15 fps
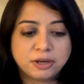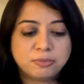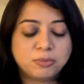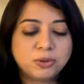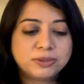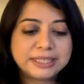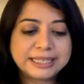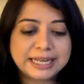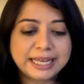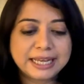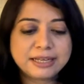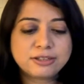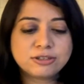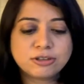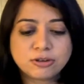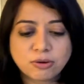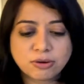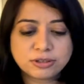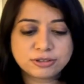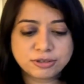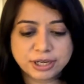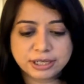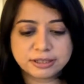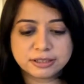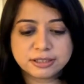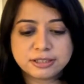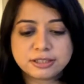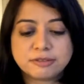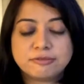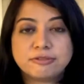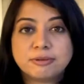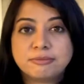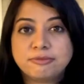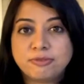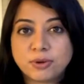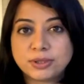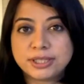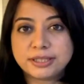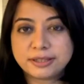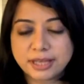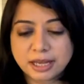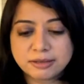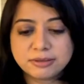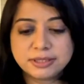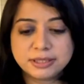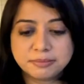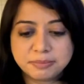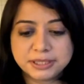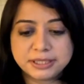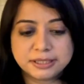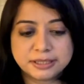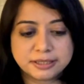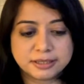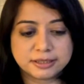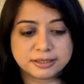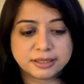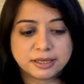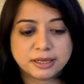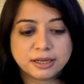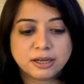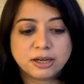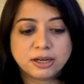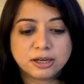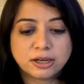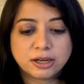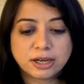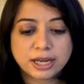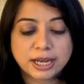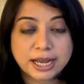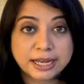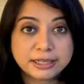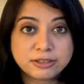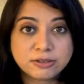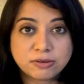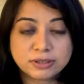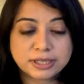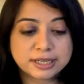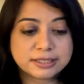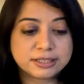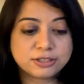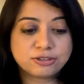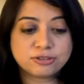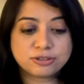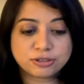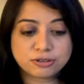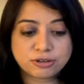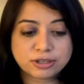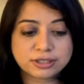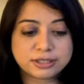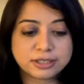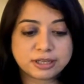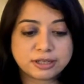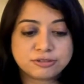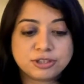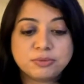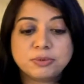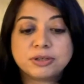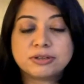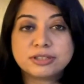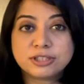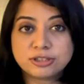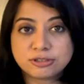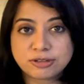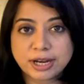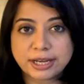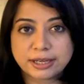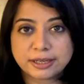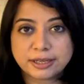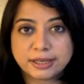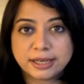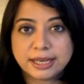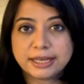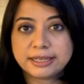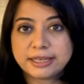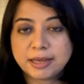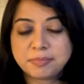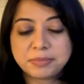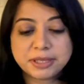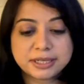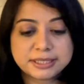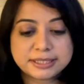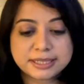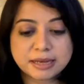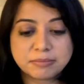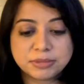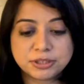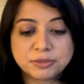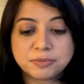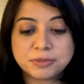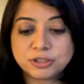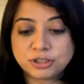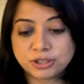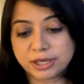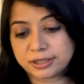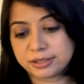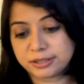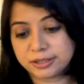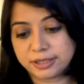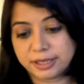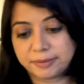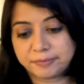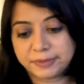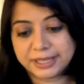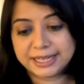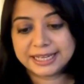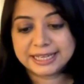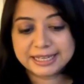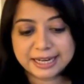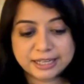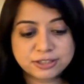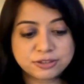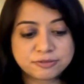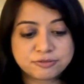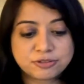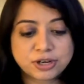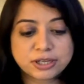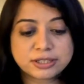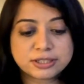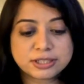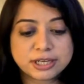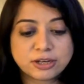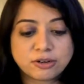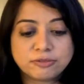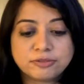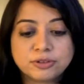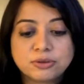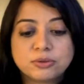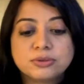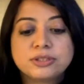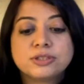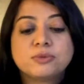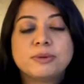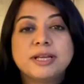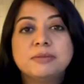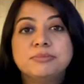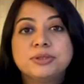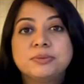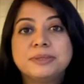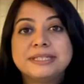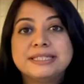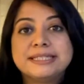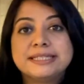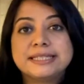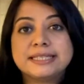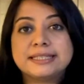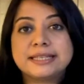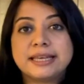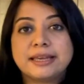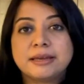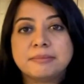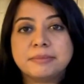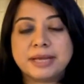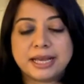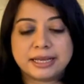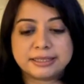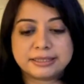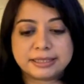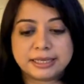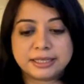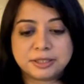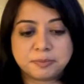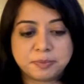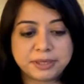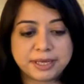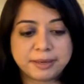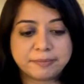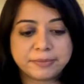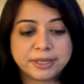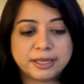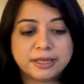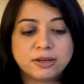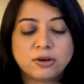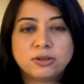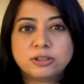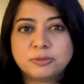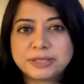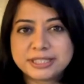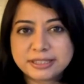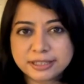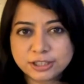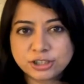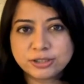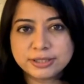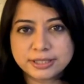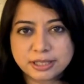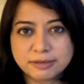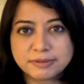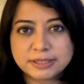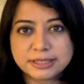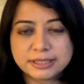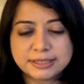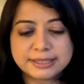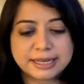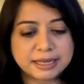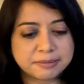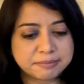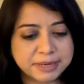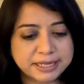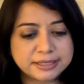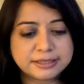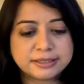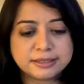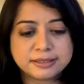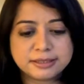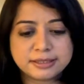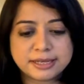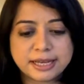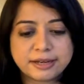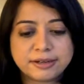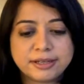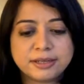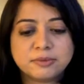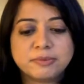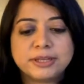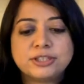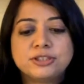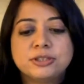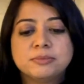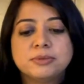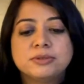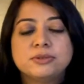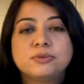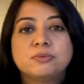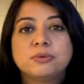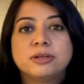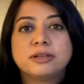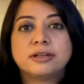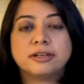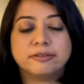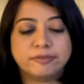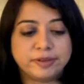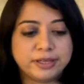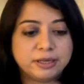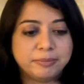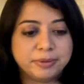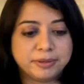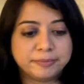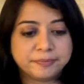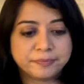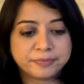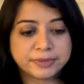More than 8 crore traders from 40,000 businesses and organizations across the country were on strike and kept their establishments shut today. Lakhs of trucks stayed off the roads as well between 6 a.m. and 8 p.m. although essential services like medicines, dairy and vegetables were available.